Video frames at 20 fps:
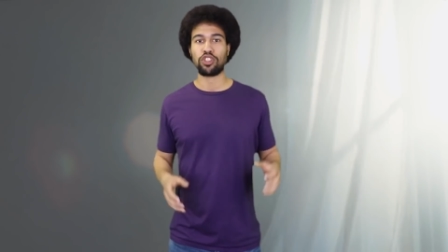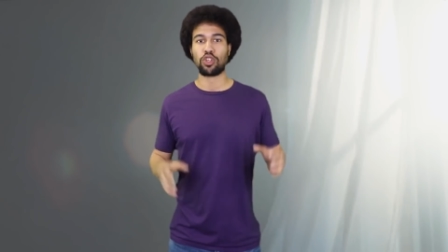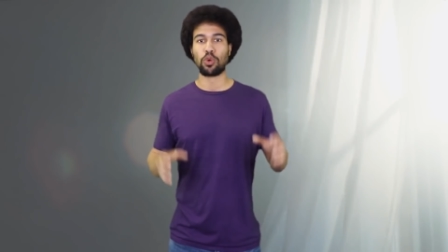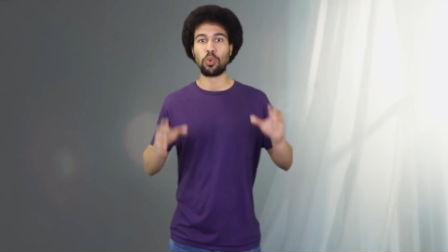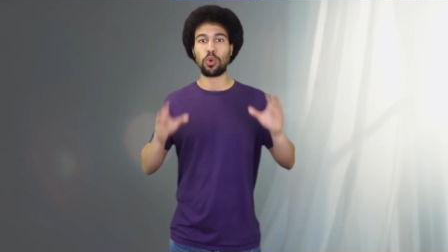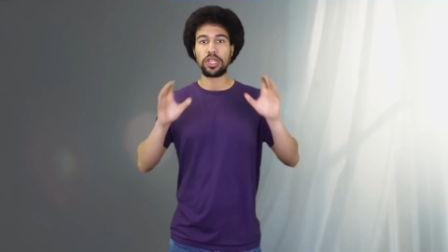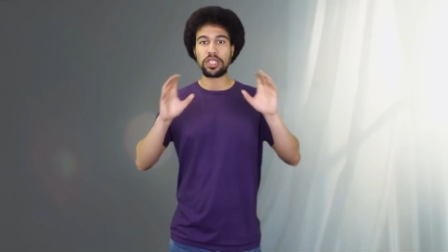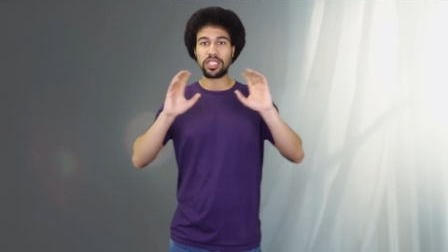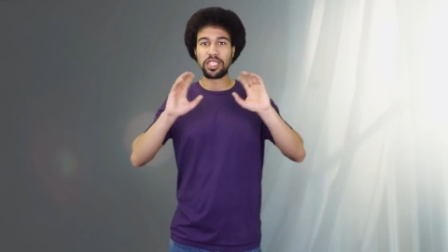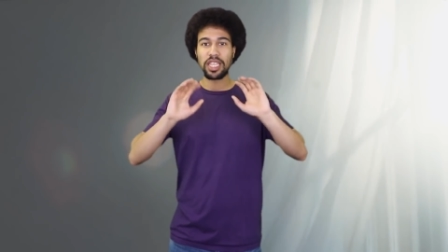So
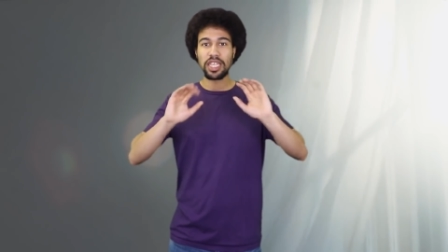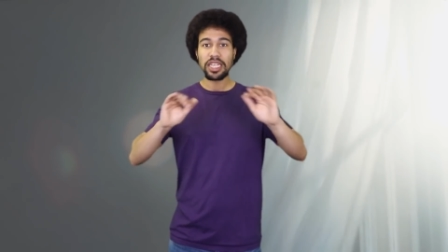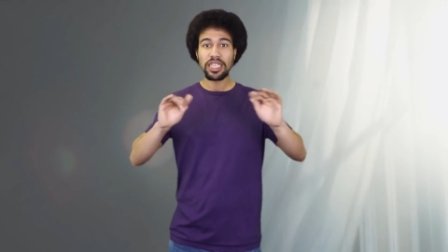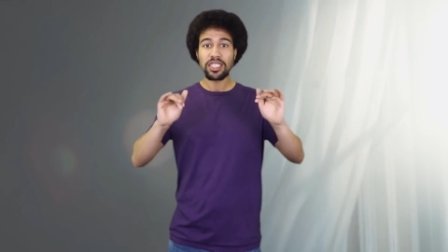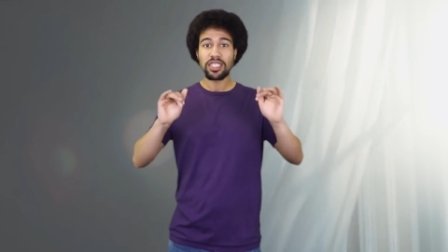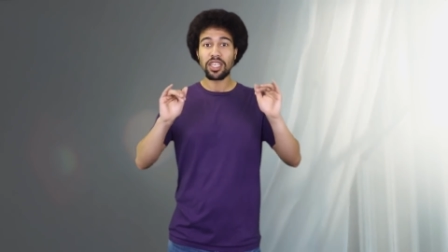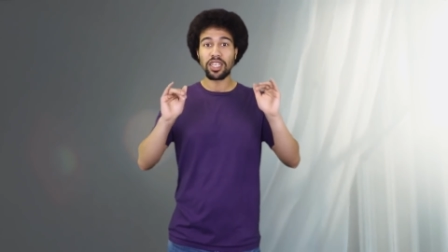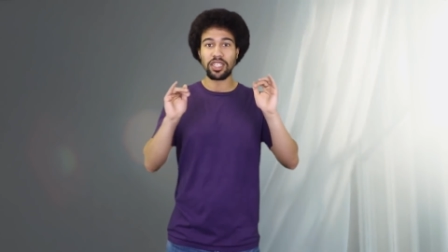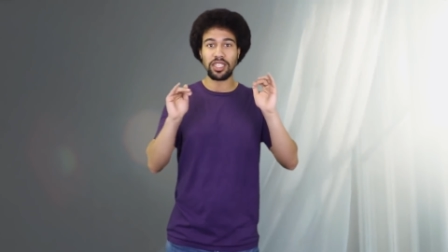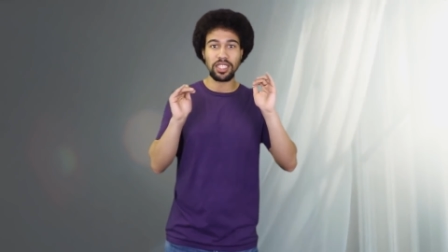was
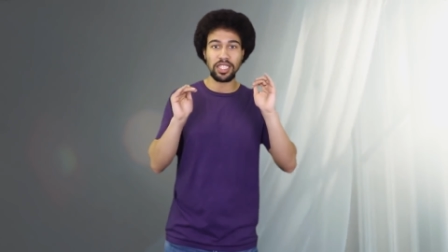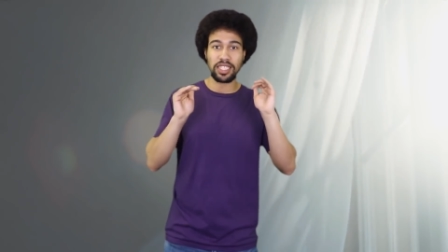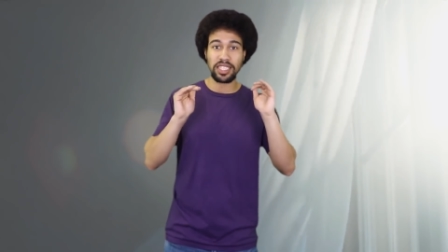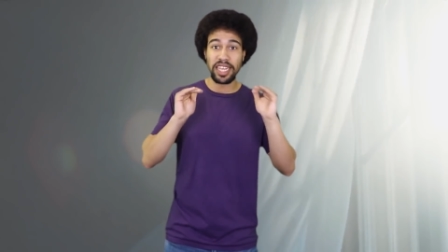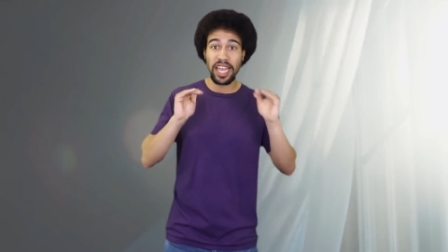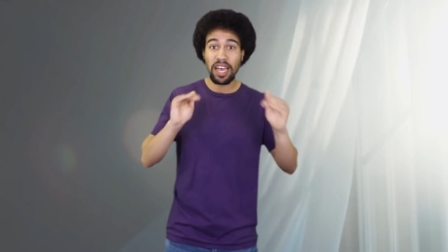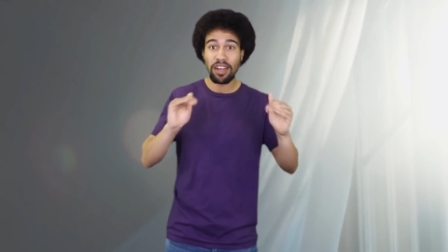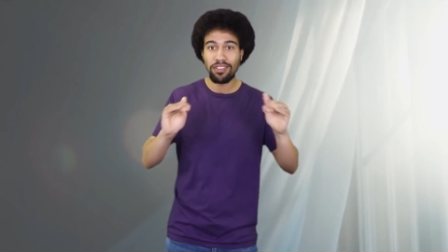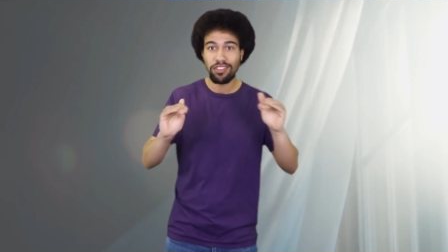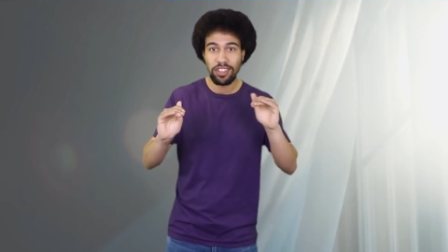this a
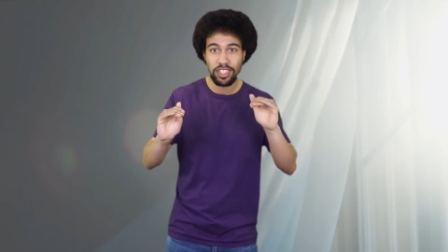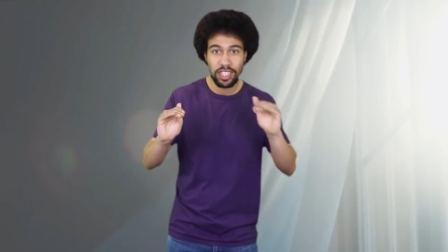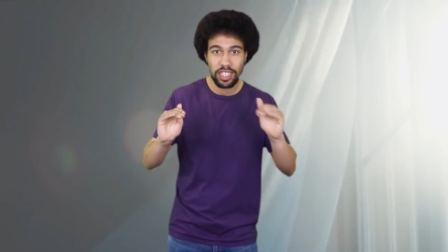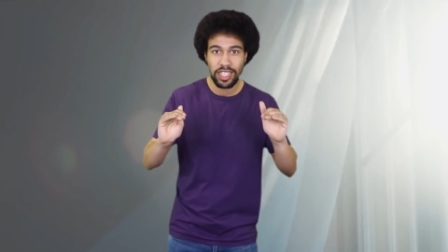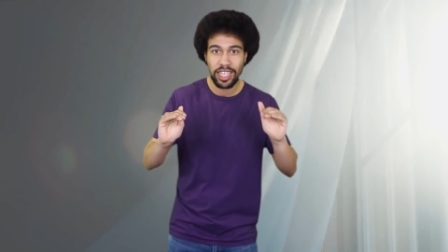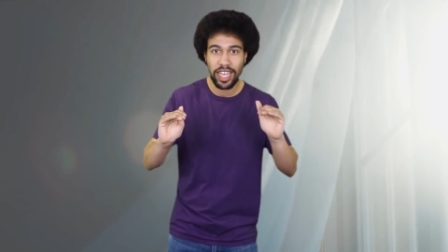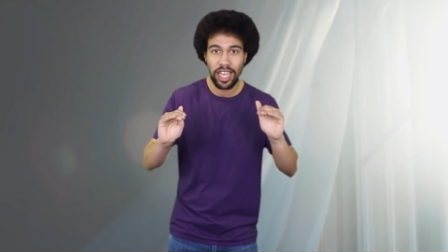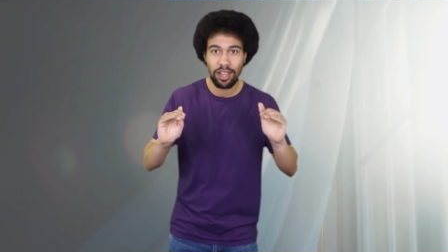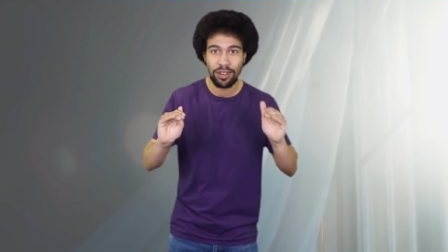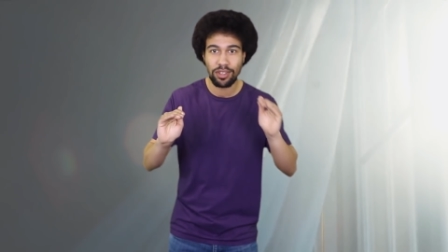devil
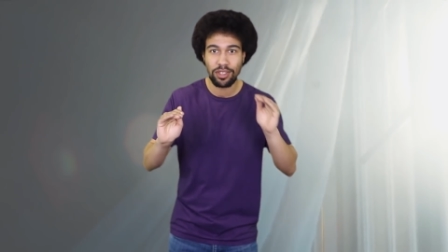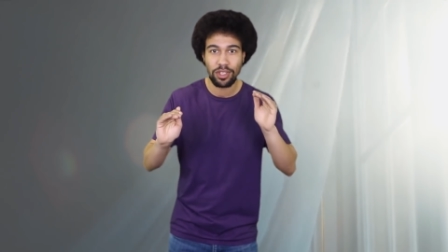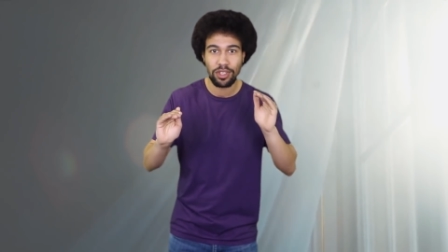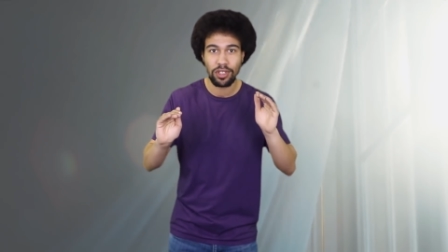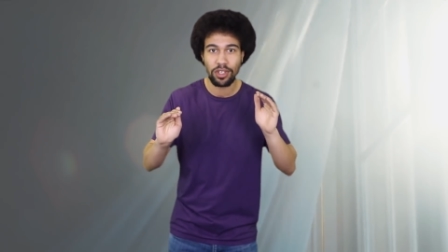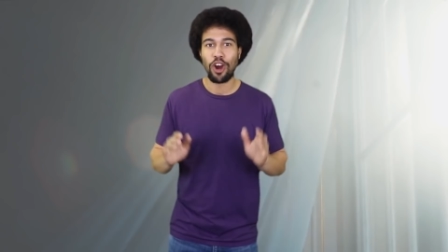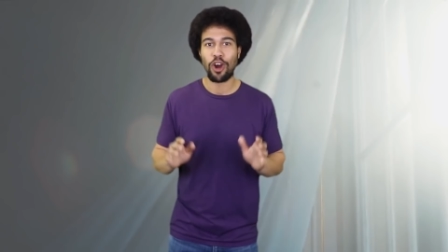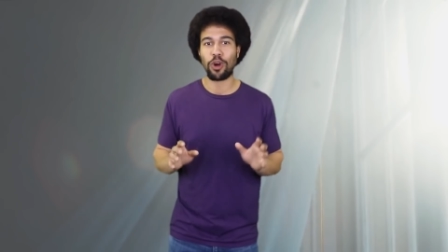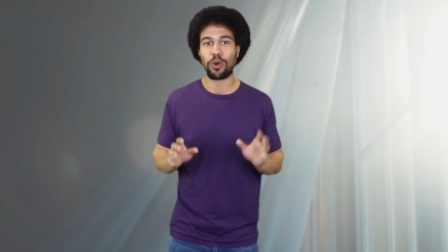encounter?